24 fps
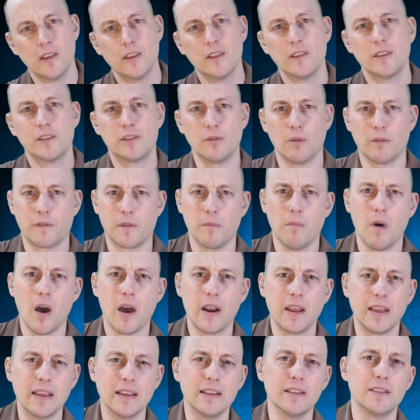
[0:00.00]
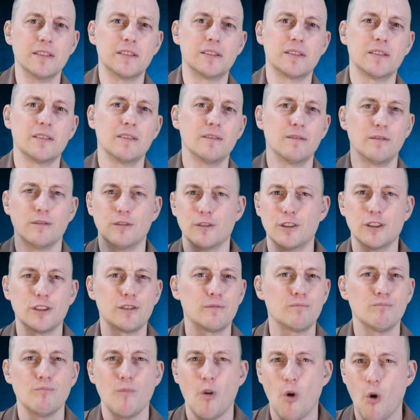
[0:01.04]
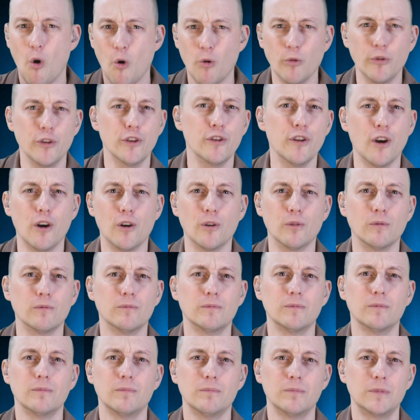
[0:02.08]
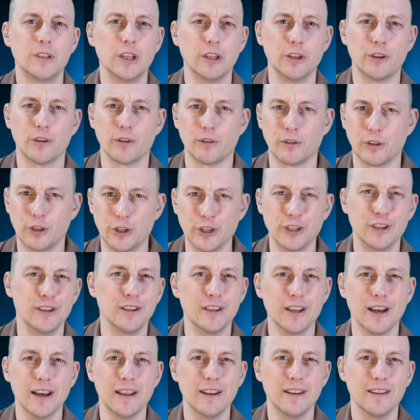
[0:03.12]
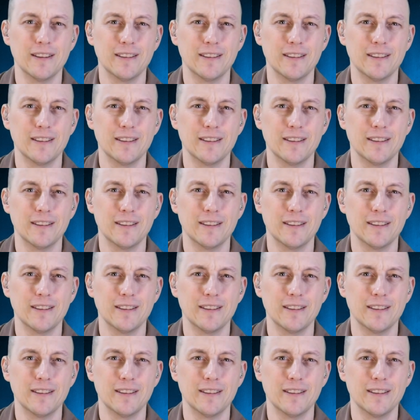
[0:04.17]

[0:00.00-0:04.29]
So a fermata is you just hold the note till you're good and done.